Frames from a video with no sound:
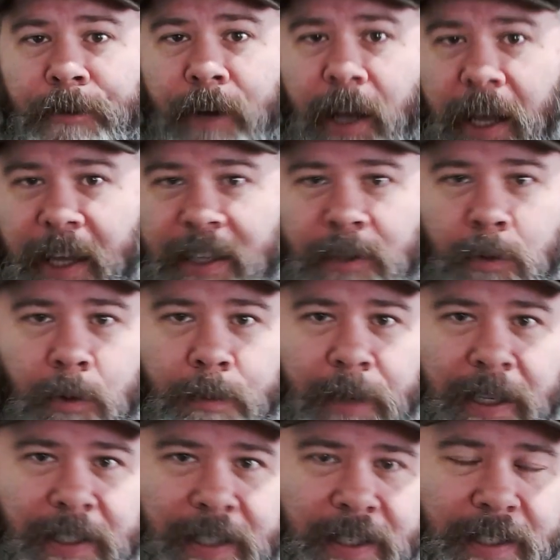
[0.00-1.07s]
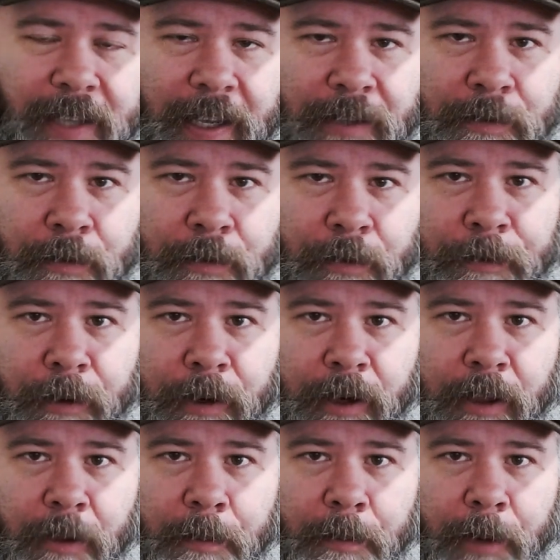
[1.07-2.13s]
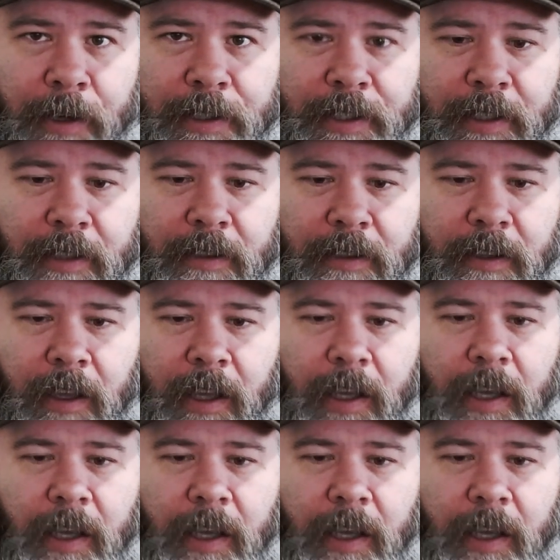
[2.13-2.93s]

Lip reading: for us will be successful for another person.